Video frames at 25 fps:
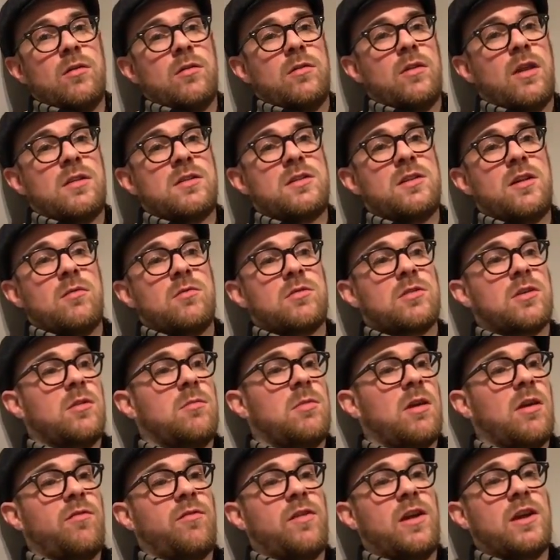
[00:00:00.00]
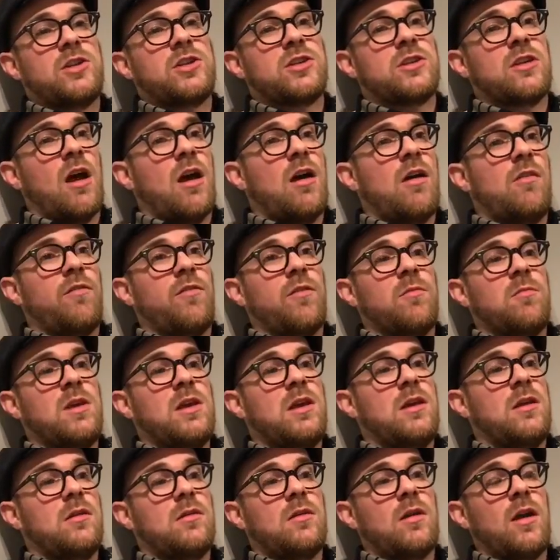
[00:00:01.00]
this year was going to be a fresh start for
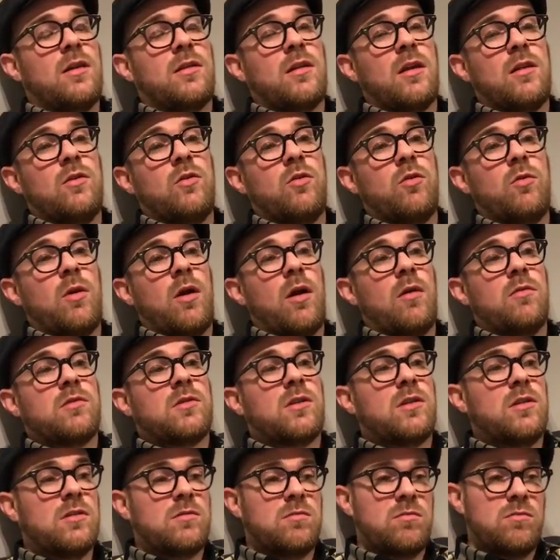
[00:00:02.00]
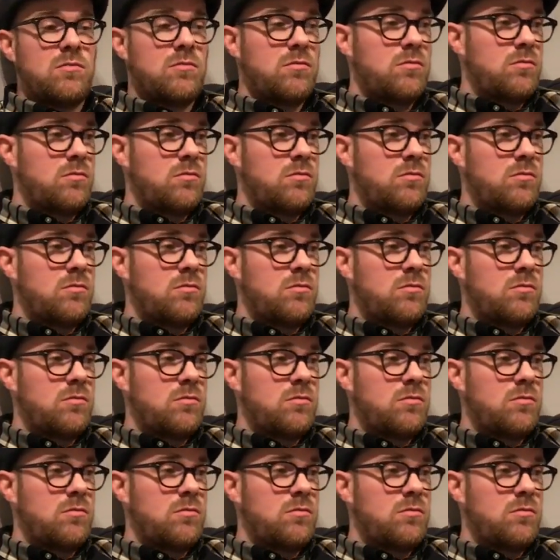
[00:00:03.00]
me, and I didn't know what I was going to